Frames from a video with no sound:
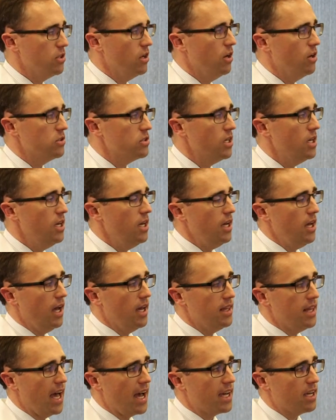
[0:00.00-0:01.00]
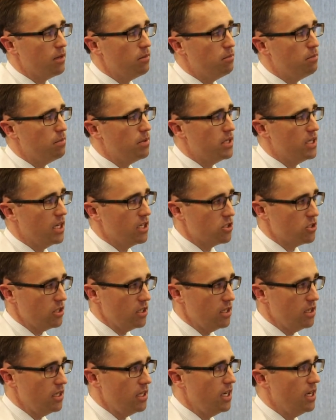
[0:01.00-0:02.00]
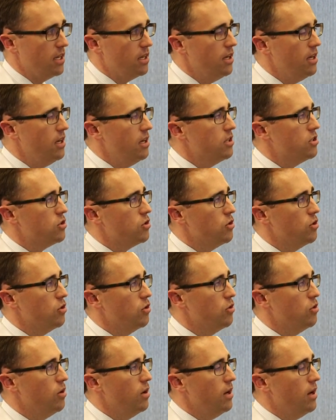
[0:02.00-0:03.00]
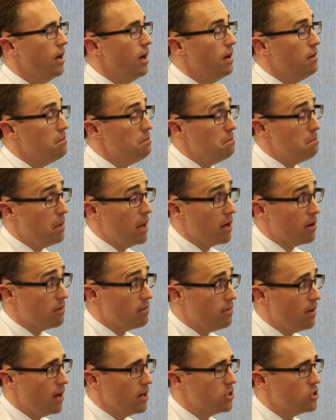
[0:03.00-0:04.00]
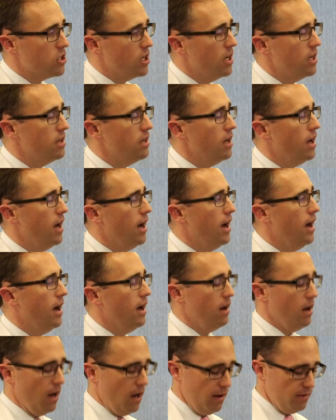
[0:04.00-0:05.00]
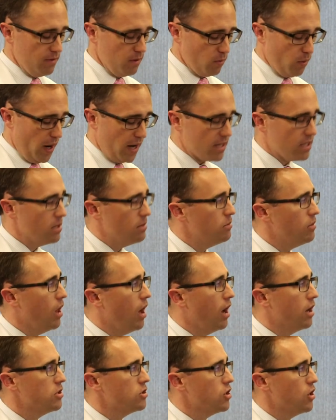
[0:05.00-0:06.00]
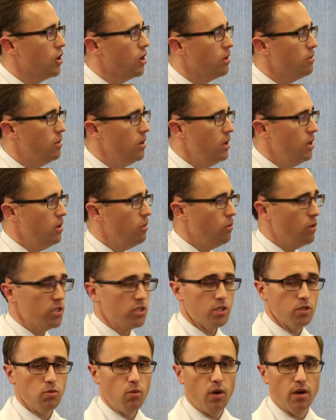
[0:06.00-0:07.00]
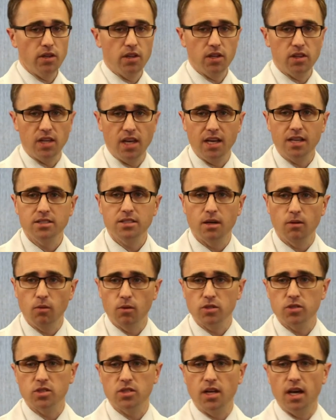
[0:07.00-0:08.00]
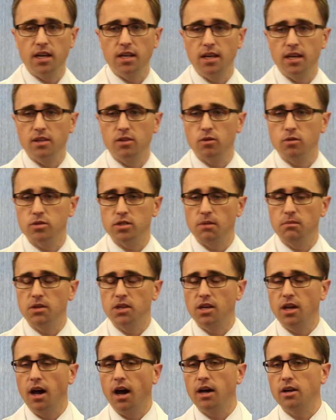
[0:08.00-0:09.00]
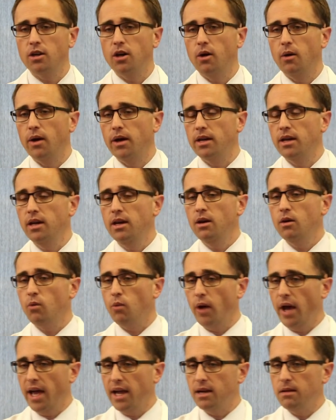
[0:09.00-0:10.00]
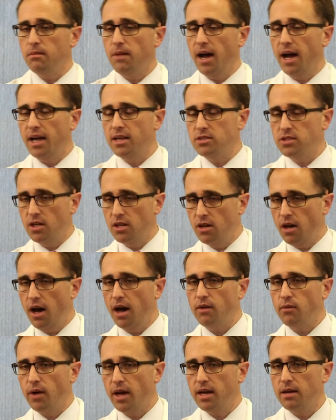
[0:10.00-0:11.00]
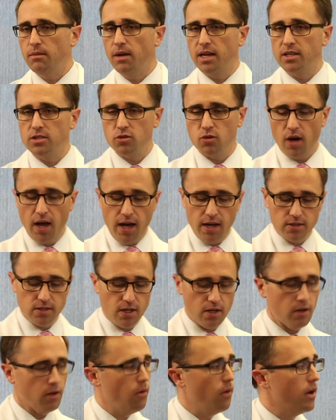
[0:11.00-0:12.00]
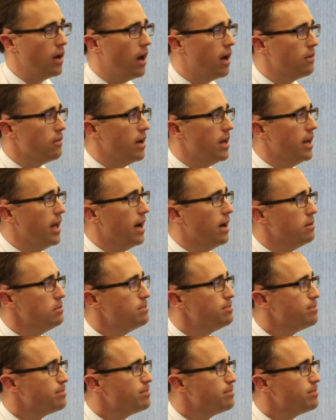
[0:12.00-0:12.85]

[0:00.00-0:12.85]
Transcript: dose, and that could potentially lead to better function uh, of the rectum long term, which is one of the things that we're studying through some of the ongoing randomized and non randomized trials that are going on right now.